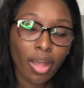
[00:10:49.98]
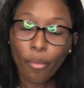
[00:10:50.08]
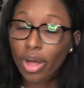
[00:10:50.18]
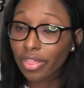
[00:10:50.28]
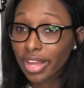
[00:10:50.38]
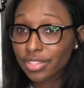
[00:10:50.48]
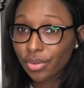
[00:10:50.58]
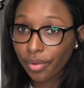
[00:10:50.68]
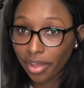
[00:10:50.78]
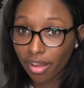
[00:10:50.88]
while that's
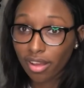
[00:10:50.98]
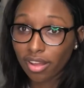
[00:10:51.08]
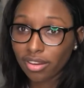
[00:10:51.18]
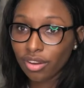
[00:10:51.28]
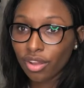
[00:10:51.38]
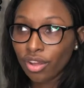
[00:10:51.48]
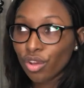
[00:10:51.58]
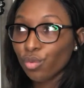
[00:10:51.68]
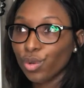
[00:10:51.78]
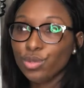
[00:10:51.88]
going on,
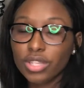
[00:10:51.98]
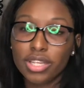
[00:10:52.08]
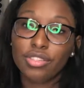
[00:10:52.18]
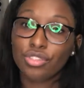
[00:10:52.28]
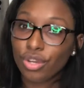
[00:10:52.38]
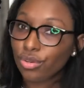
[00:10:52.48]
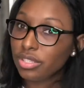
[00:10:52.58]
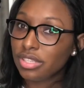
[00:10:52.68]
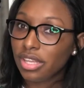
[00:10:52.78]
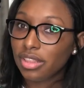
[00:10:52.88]
Rosa is
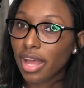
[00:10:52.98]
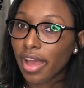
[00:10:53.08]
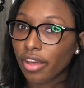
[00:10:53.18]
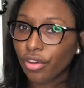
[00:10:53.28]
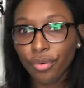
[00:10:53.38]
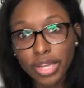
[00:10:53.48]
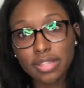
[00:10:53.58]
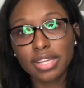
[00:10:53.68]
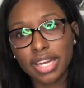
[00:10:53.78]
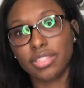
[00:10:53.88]
noticing that Queen
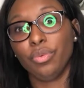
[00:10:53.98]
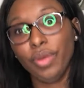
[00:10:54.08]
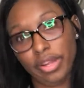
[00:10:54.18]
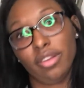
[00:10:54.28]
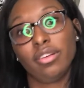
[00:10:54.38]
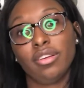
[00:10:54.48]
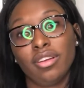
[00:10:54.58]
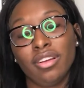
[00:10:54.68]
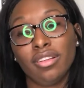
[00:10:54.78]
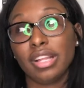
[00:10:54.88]
is acting weird,
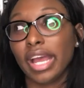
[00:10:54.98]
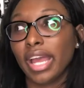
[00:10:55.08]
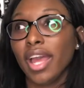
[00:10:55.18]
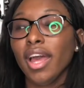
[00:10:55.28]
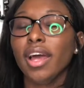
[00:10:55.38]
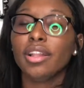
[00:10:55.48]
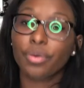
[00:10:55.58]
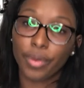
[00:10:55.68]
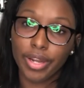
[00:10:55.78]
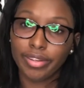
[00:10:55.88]
like hella
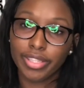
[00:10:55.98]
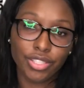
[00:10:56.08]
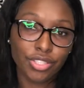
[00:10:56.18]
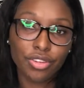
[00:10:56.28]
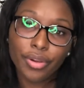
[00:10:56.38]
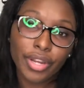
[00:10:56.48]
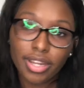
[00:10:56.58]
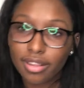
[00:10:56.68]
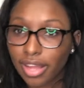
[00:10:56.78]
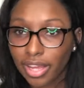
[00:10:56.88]
weird. Like, she's
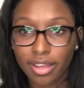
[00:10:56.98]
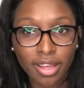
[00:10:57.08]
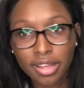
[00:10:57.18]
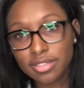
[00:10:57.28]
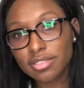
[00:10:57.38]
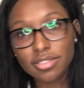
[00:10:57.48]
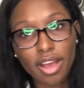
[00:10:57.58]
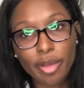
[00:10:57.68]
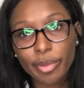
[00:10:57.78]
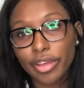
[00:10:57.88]
already like
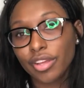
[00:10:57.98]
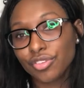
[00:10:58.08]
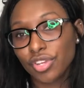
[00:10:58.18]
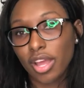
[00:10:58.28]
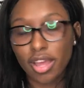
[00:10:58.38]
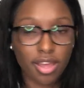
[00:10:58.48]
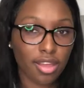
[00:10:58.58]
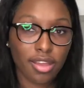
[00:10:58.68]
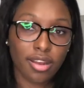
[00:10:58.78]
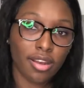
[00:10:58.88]
snobbish
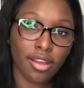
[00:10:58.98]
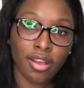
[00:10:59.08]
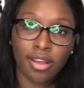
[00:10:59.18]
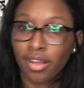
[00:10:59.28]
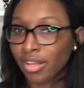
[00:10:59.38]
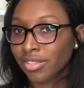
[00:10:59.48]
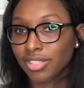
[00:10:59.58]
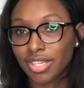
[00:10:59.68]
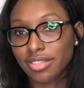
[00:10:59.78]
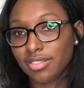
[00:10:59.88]
and
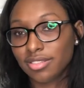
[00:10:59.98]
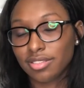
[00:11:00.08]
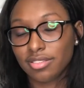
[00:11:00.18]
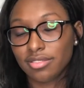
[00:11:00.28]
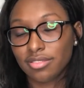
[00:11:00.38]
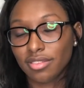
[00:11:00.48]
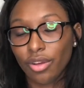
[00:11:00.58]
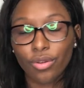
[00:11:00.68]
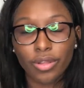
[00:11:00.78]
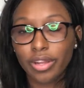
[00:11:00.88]
just
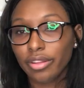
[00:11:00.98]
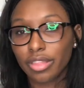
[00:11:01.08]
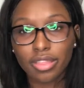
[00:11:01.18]
holier than